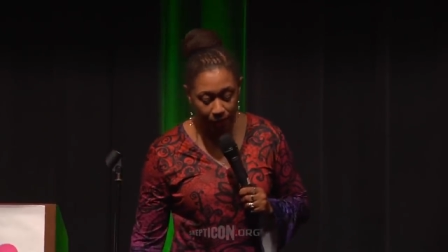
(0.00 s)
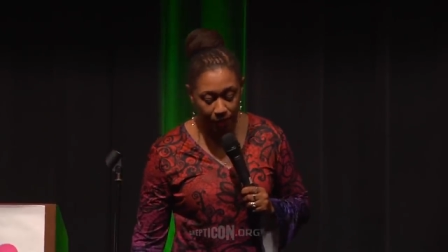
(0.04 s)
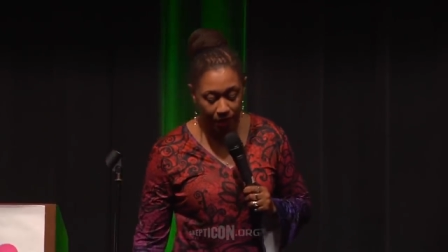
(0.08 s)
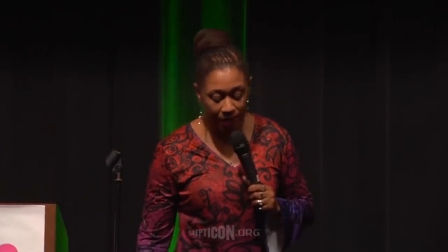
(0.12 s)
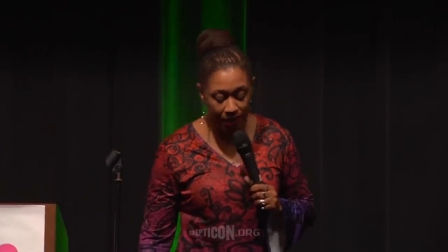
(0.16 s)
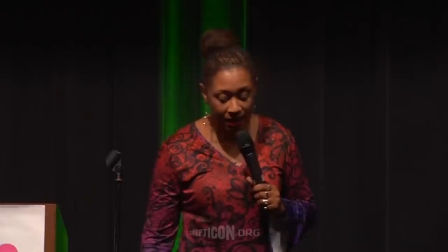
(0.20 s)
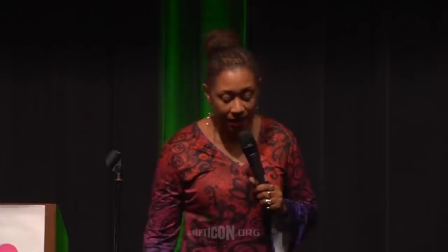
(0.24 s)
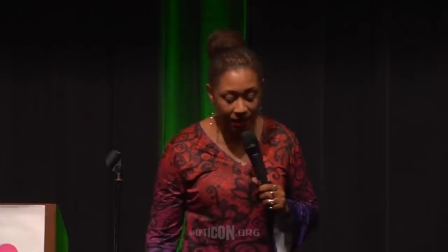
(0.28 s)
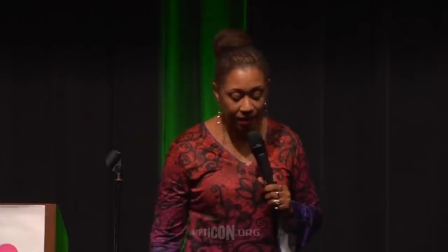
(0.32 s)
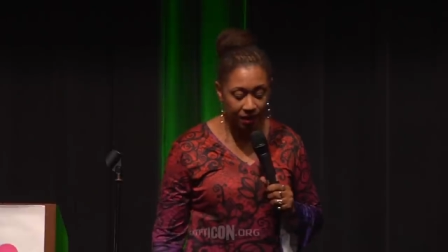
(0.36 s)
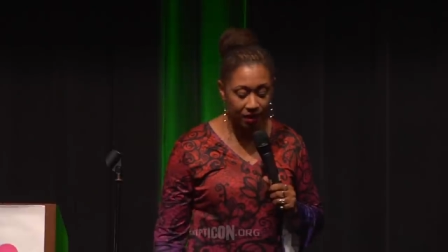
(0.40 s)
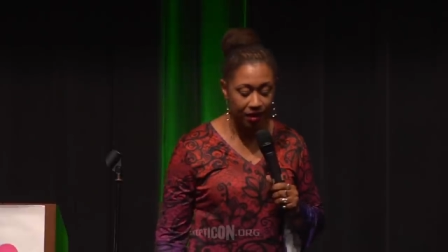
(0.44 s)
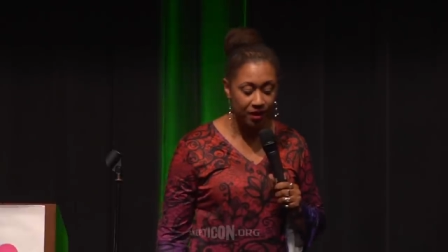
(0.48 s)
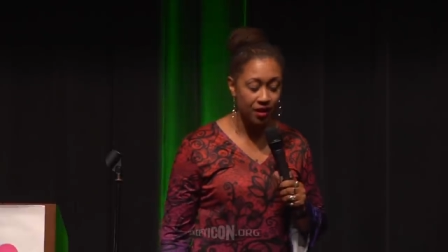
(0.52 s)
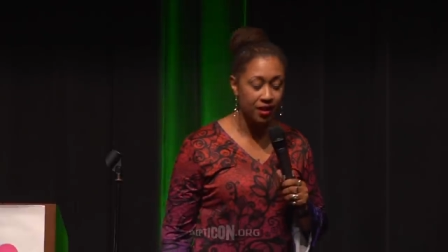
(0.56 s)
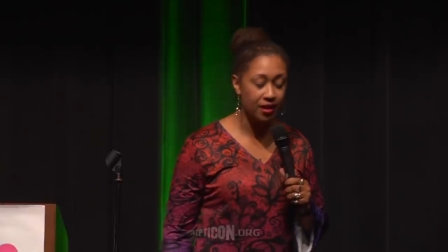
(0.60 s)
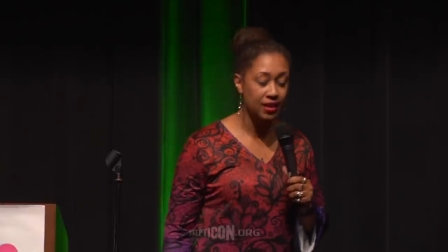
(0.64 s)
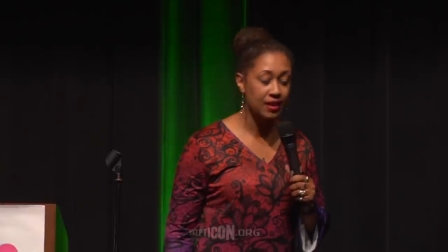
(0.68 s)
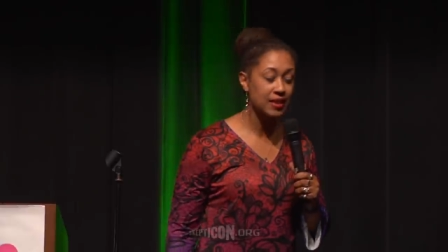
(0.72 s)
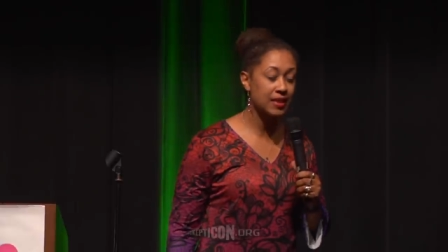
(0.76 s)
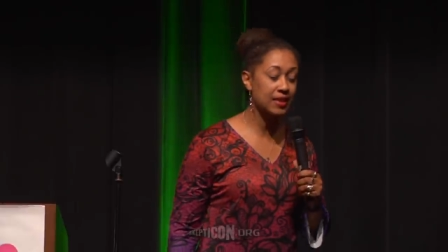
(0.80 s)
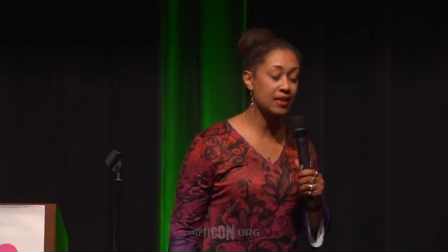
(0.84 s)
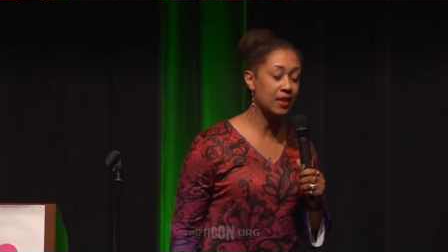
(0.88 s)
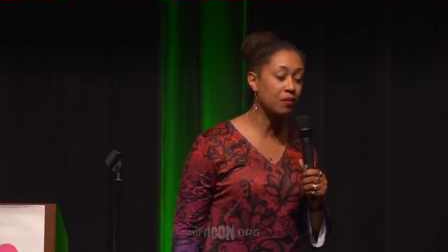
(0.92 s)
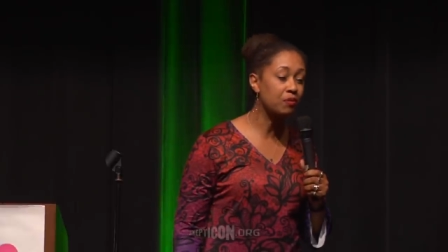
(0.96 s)
Pick
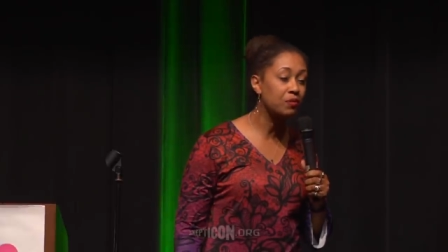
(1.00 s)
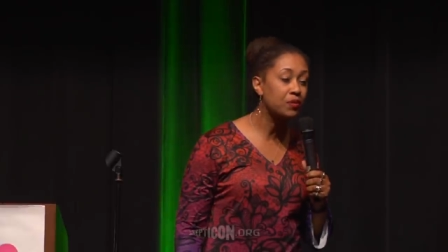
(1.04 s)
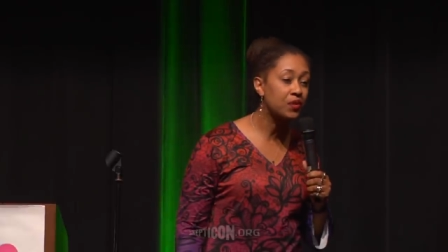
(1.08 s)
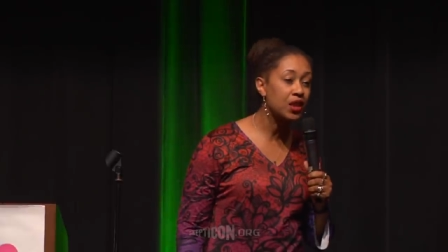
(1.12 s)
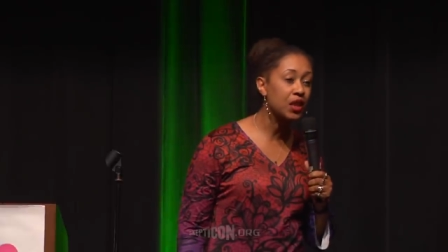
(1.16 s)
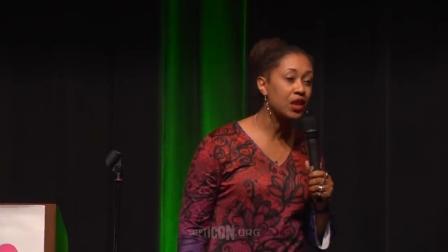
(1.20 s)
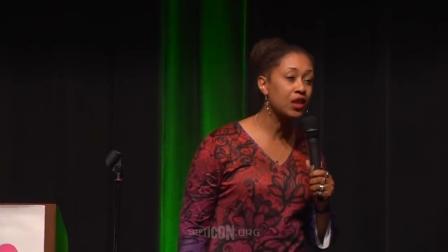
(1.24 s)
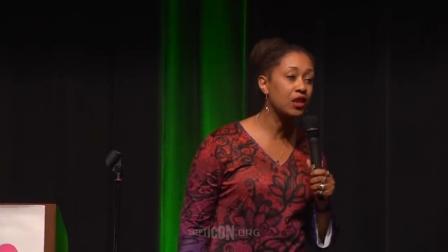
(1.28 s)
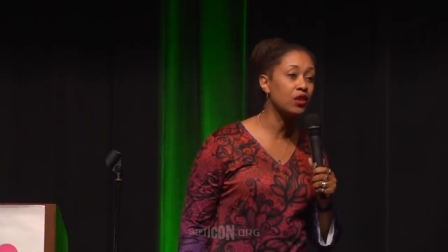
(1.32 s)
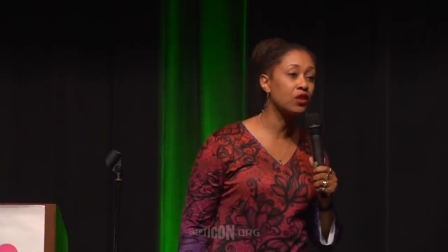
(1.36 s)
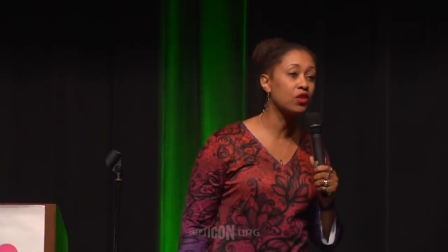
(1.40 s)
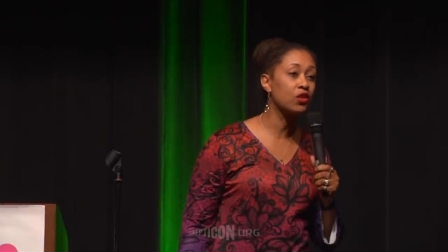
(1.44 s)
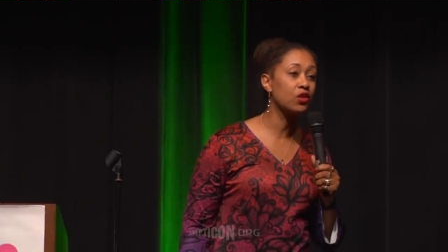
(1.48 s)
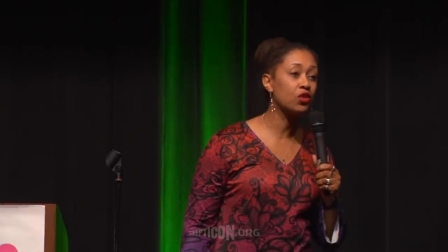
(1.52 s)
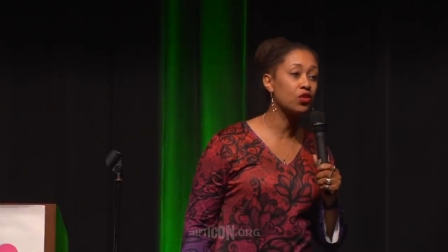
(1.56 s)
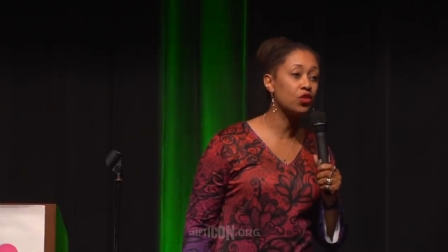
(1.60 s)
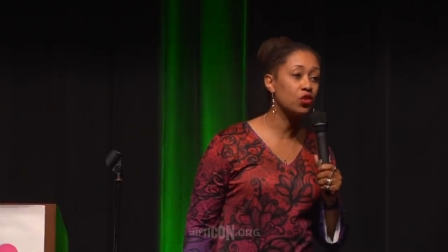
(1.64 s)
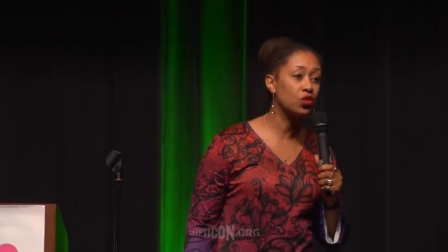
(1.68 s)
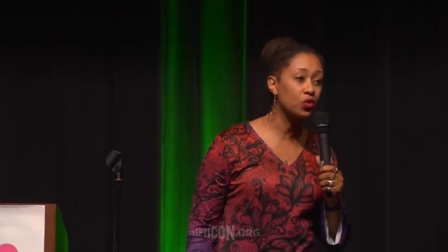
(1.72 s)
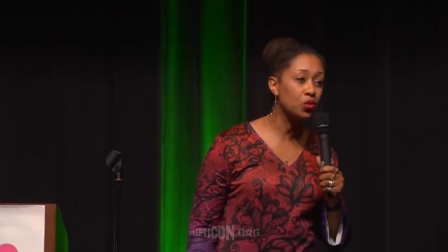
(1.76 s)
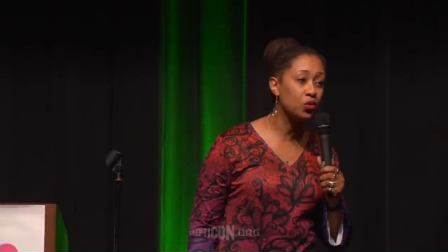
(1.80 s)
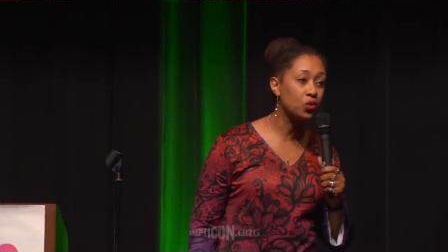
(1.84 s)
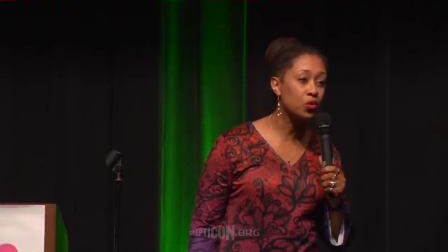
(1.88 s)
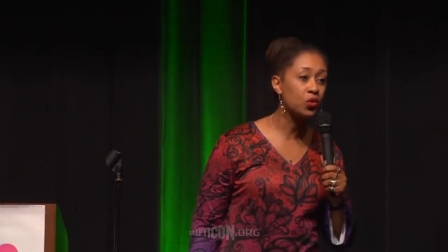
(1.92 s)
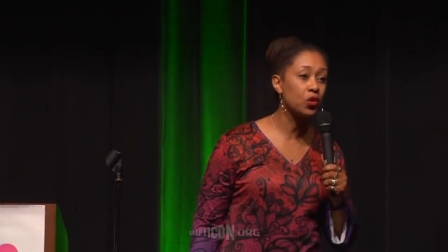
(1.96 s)
something
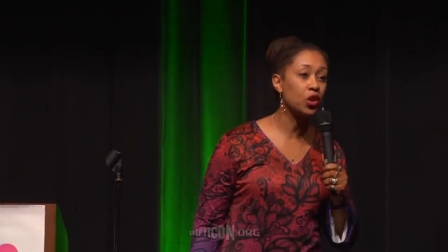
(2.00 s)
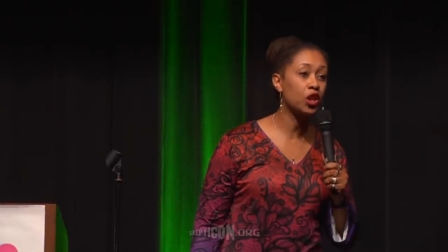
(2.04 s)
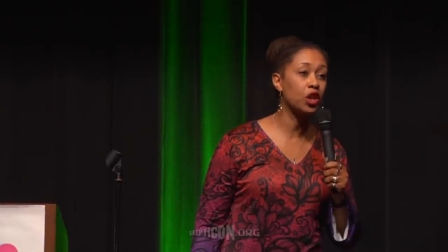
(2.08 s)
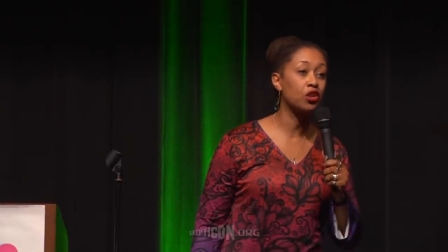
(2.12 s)
you